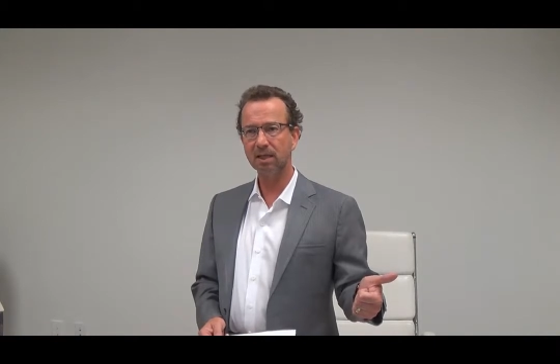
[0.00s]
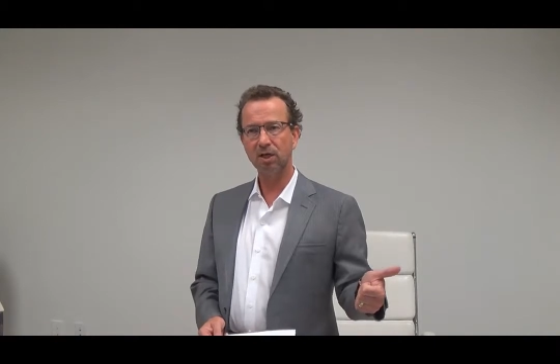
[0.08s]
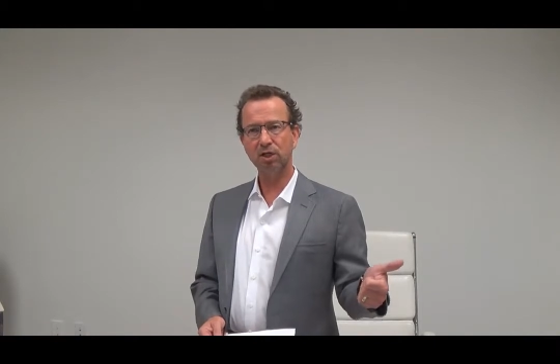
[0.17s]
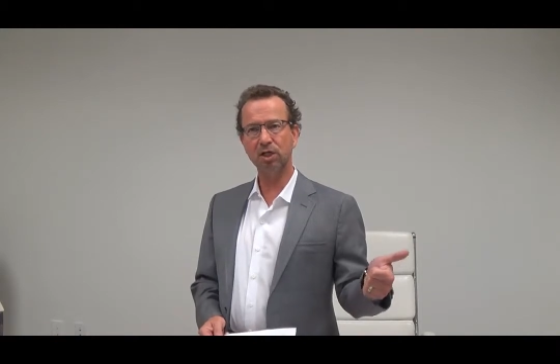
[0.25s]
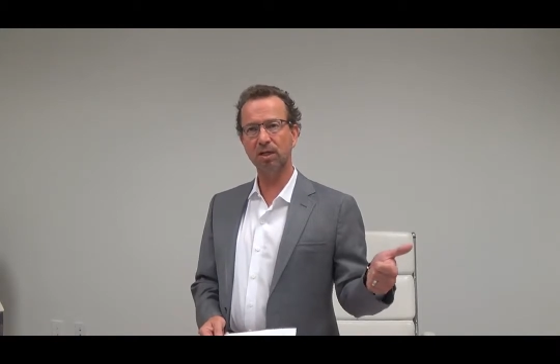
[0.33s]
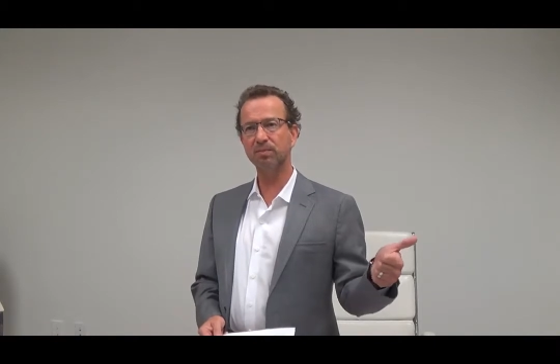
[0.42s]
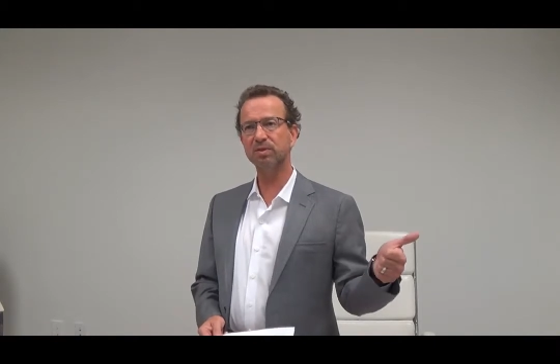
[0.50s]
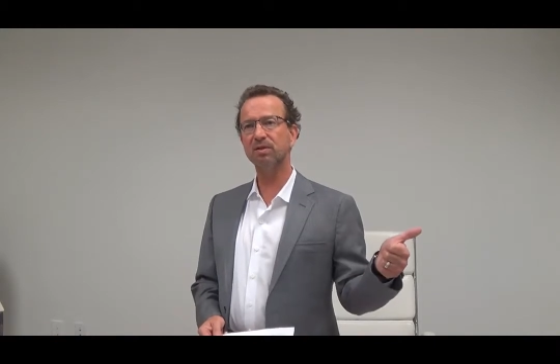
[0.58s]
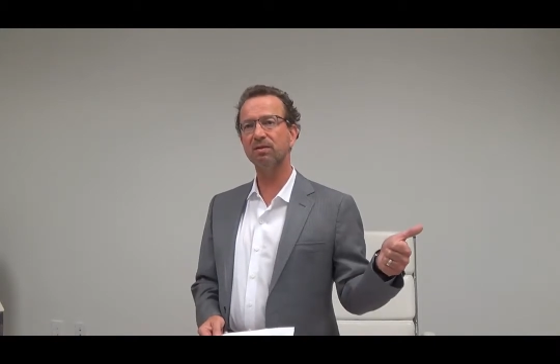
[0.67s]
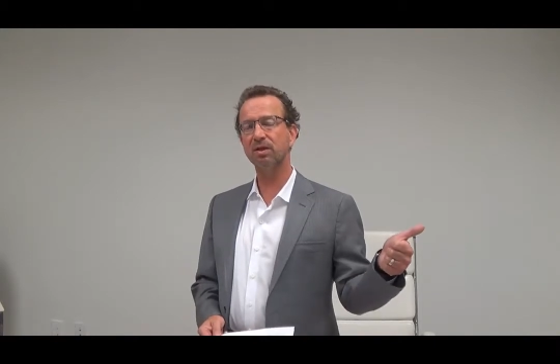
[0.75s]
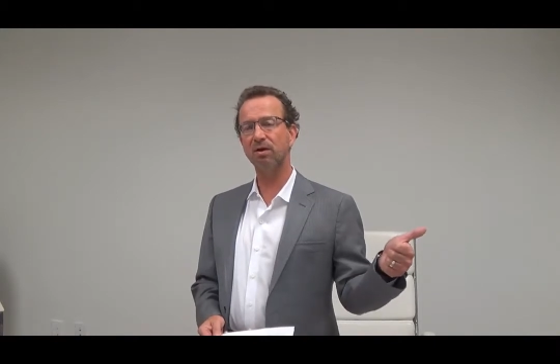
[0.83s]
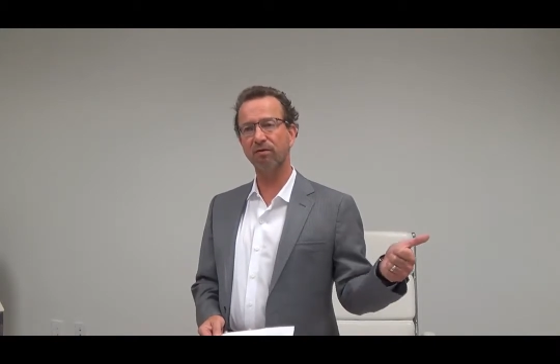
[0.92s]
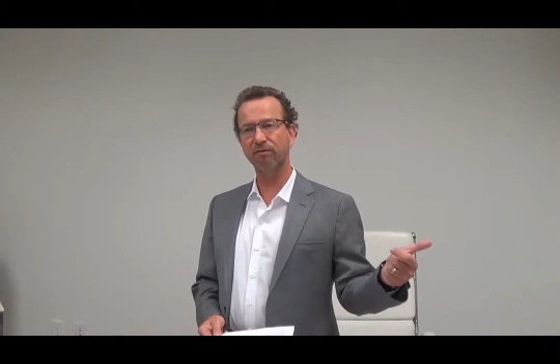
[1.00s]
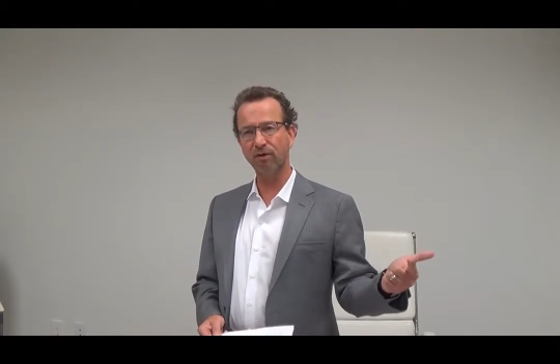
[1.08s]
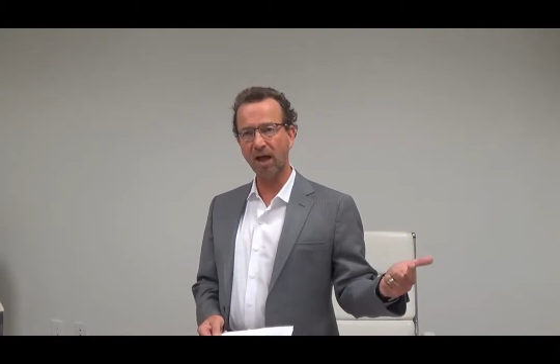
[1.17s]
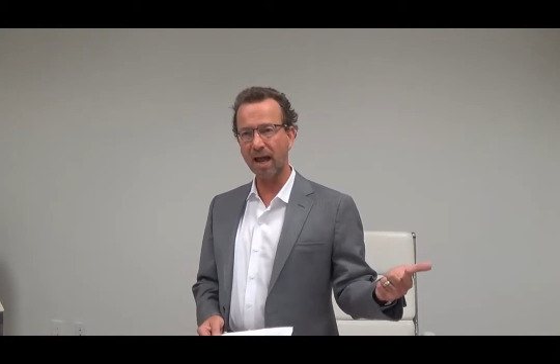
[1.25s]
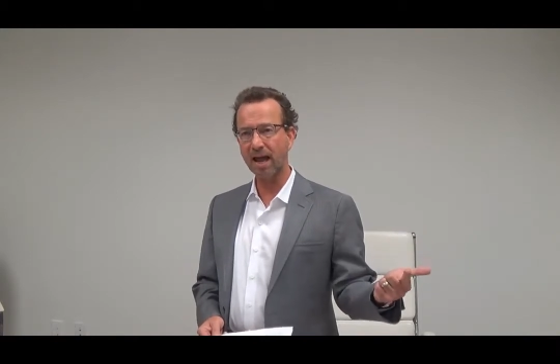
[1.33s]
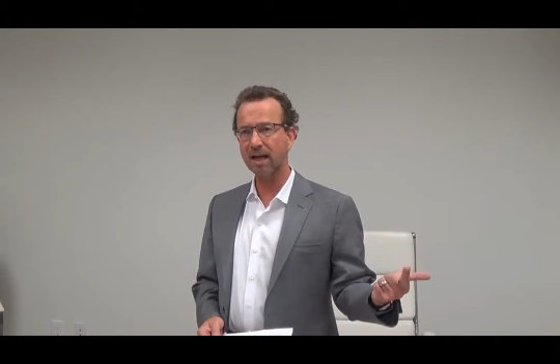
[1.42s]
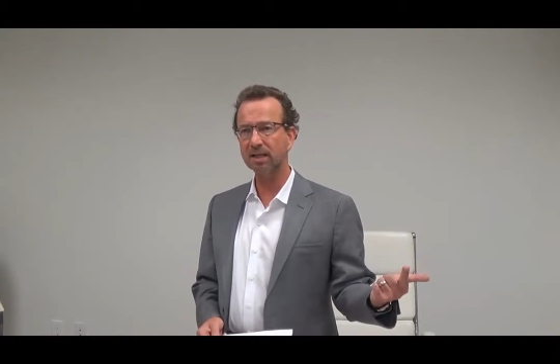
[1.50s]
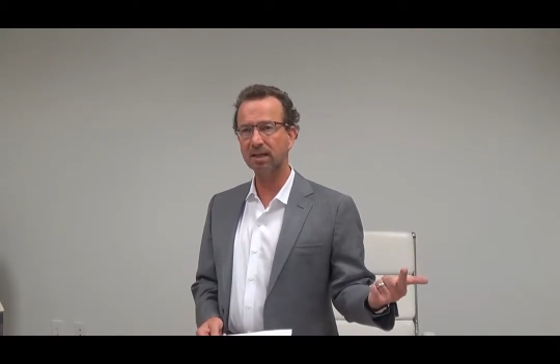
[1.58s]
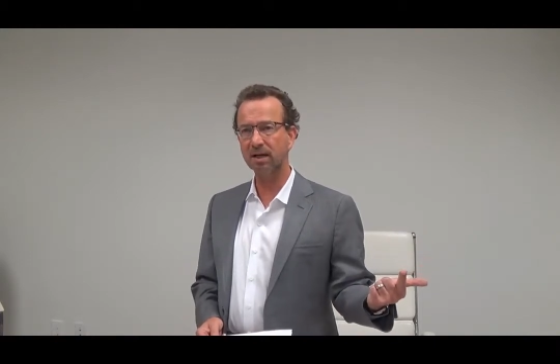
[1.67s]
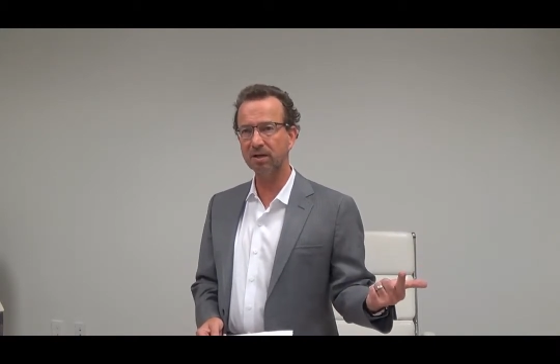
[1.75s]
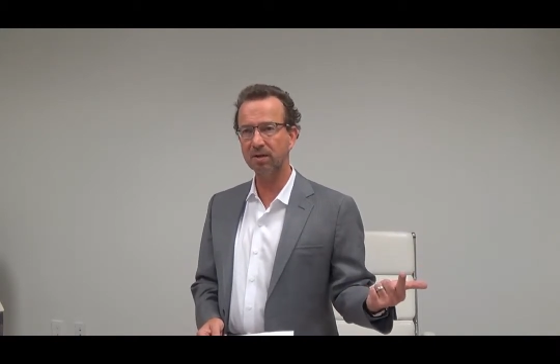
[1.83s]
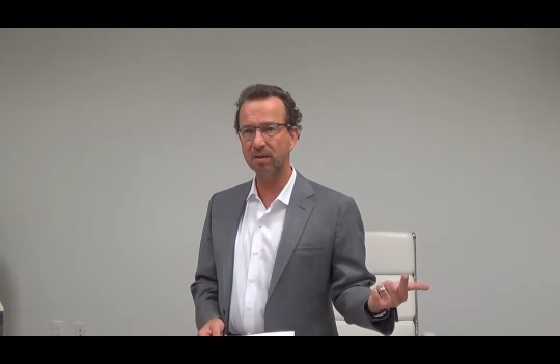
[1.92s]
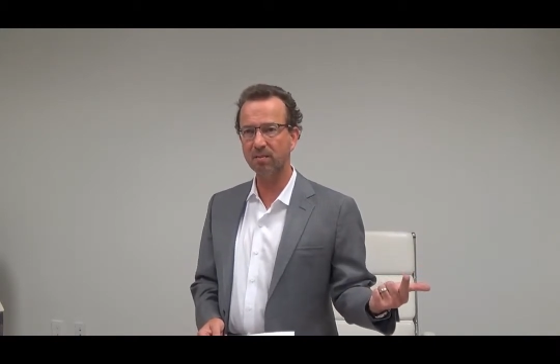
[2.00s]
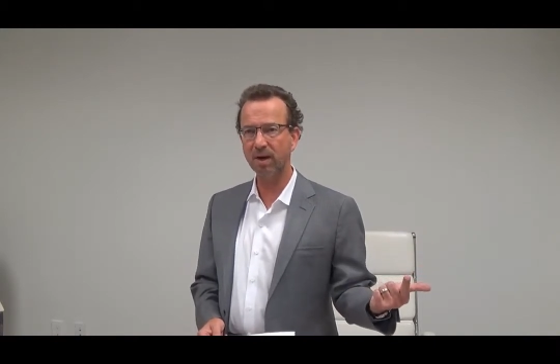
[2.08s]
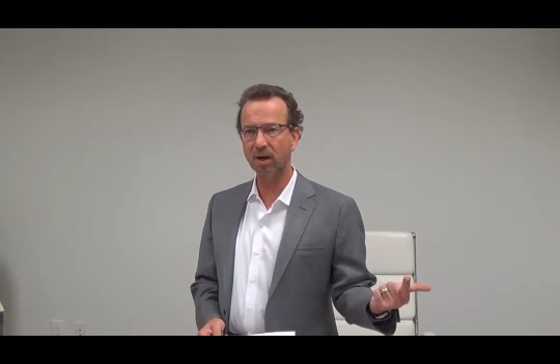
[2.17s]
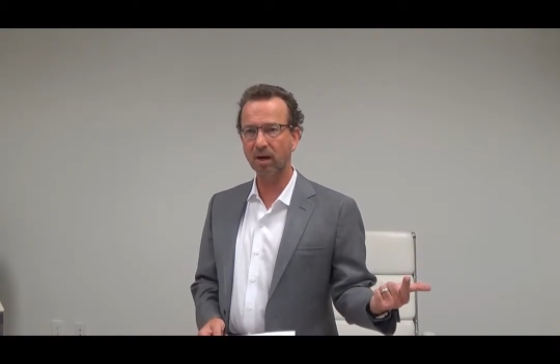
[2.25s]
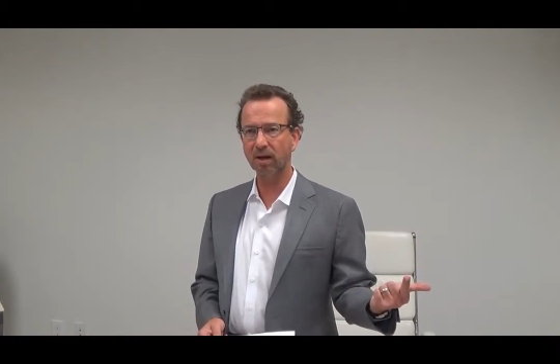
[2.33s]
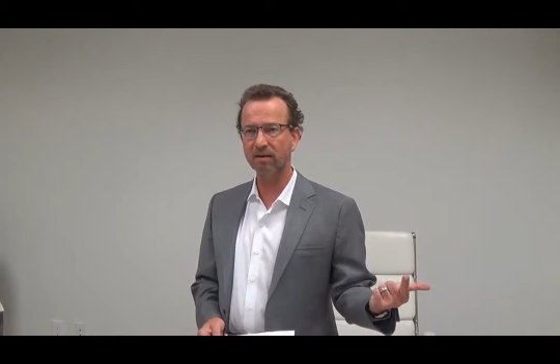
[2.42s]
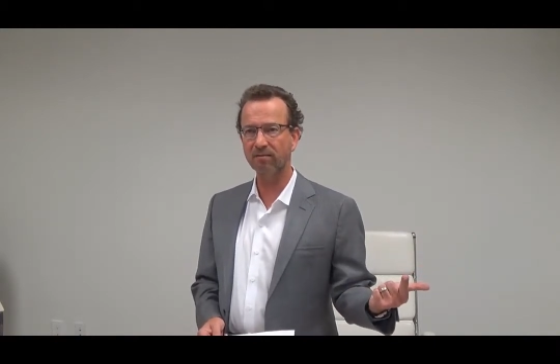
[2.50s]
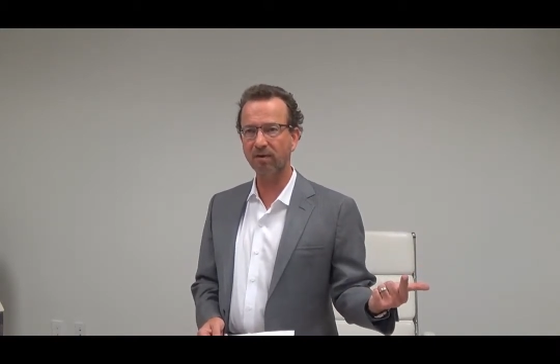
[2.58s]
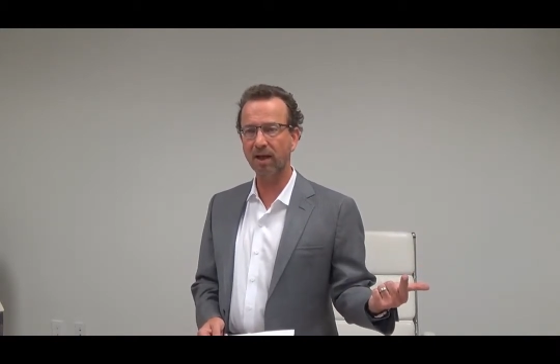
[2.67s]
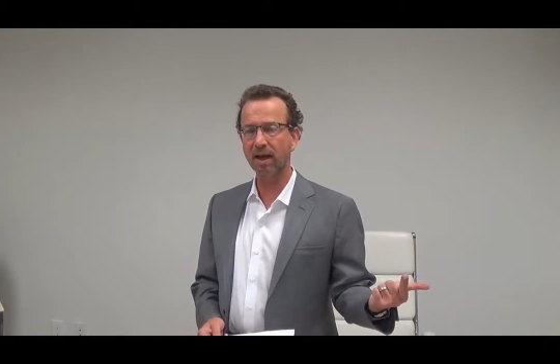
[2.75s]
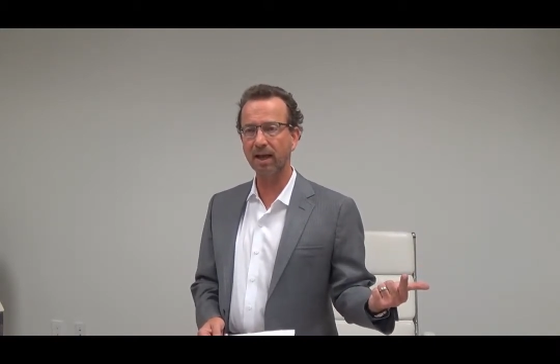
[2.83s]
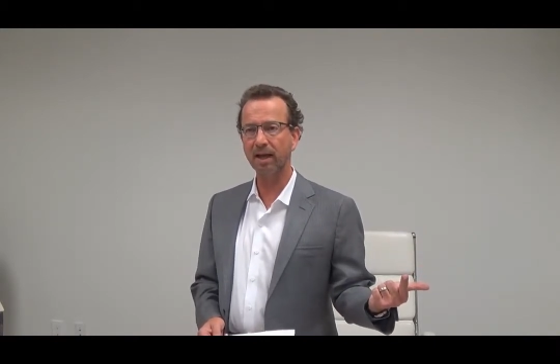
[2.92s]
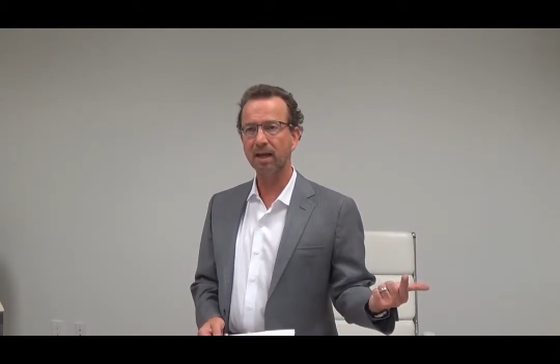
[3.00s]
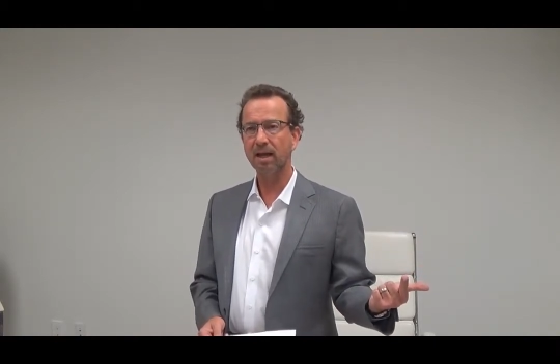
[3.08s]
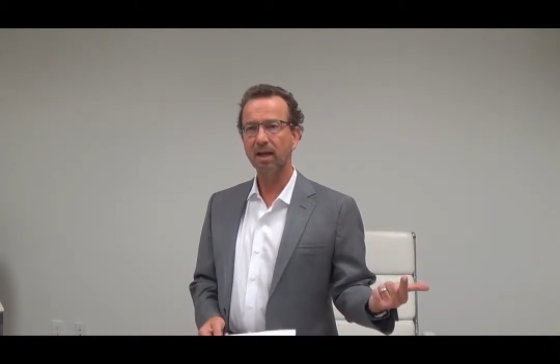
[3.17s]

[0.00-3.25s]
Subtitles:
ships that are flagged under the American flag,